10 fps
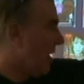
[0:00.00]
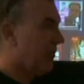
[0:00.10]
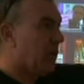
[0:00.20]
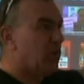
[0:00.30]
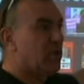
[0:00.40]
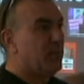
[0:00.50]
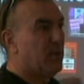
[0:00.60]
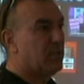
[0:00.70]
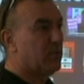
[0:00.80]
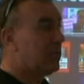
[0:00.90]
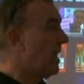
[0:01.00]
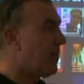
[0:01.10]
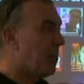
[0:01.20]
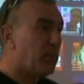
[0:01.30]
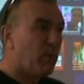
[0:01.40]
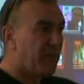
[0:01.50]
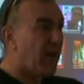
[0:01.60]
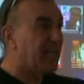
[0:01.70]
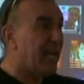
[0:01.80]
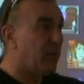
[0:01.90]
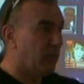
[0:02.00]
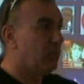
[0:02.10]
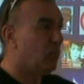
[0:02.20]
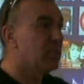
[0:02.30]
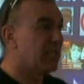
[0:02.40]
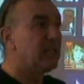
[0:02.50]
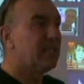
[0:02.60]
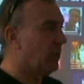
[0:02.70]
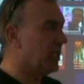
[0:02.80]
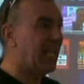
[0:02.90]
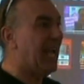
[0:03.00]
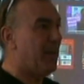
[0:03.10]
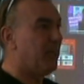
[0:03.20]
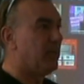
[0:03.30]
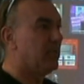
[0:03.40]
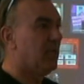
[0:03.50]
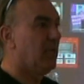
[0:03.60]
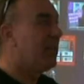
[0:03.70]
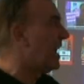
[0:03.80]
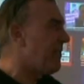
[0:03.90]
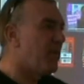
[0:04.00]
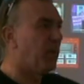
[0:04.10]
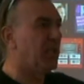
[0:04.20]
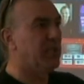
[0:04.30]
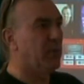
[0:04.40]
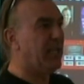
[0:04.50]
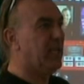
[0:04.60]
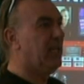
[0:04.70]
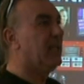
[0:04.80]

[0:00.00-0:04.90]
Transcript: of customers, because everybody will find out once that happens, then everybody do it.